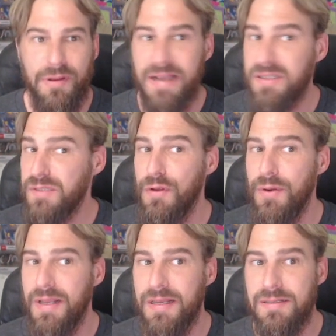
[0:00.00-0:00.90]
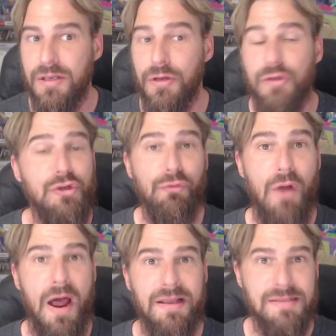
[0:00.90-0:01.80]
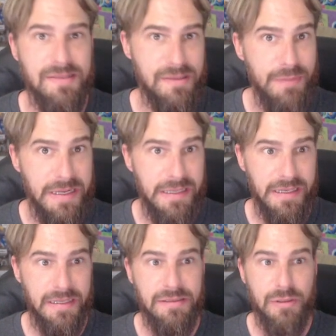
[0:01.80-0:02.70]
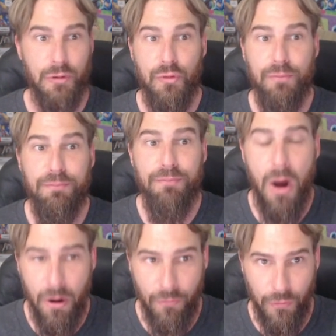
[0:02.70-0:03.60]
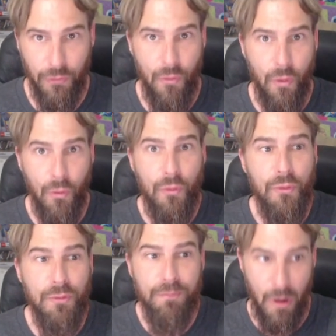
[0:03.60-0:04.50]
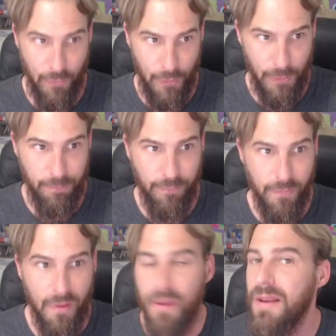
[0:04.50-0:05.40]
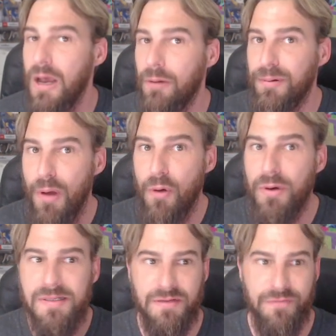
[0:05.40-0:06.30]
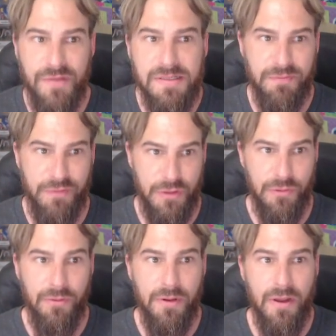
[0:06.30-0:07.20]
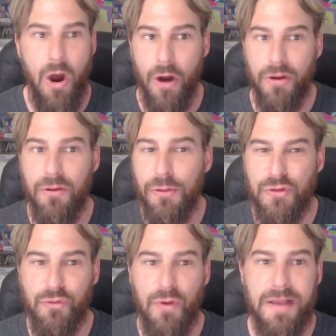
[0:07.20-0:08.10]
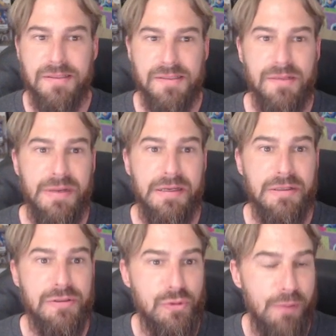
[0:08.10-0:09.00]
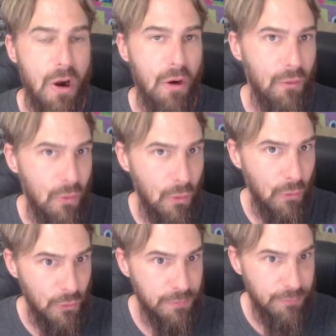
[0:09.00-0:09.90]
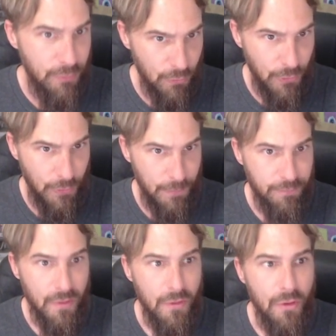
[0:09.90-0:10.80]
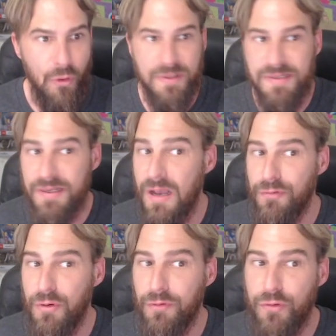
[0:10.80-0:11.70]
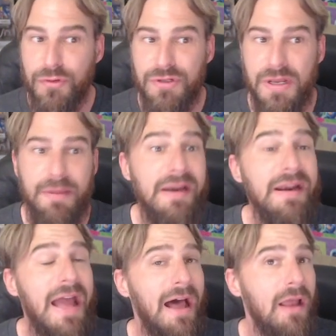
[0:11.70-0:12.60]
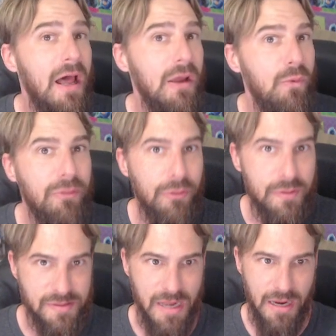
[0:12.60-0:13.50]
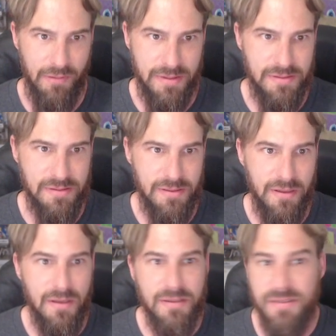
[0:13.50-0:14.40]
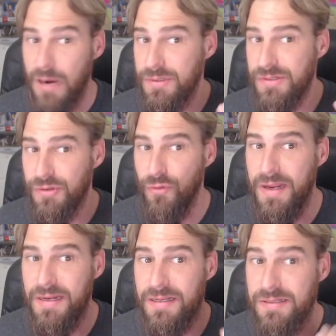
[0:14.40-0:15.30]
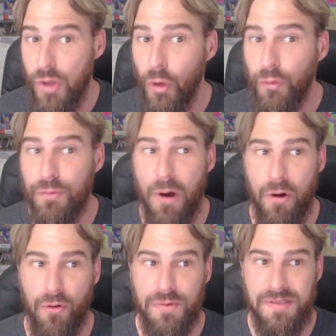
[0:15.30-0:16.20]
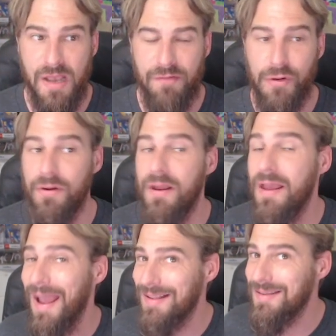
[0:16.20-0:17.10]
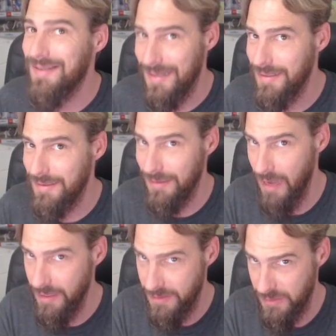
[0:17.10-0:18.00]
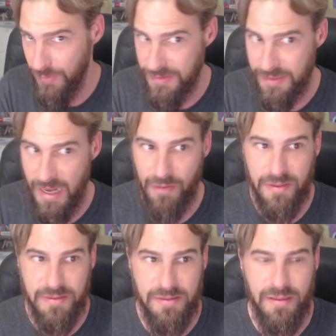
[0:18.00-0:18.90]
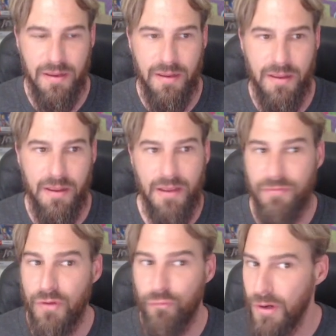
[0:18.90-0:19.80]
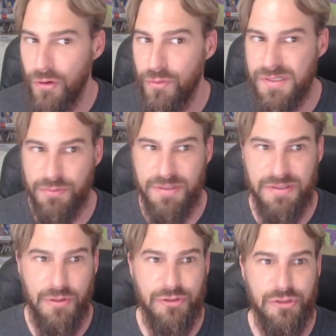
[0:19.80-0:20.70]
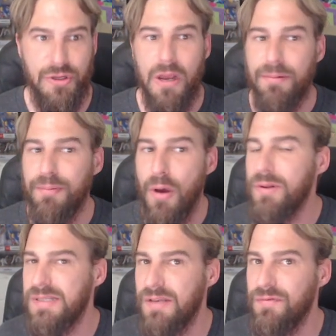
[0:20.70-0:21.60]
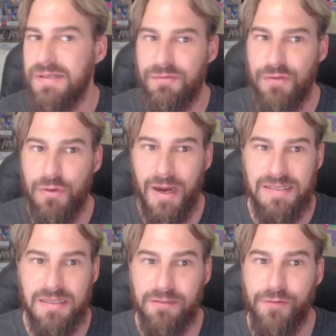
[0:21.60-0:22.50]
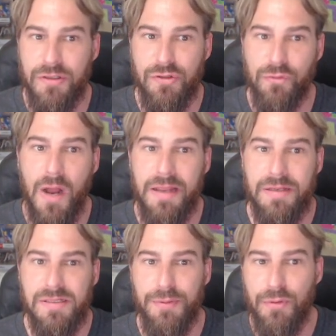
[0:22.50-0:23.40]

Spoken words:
next view is Darius the Mede is Gubaru or Ugbaru. Now, proponents of this view argue that Darius the Mede is Gubaru or Ugburu, who was the governor of Gutium and an ally with Cyrus. Cyrus the Great installed Gubaru as governor, hence his alliance with Cyrus. In their rigorous research, proponents of this view identified Darius with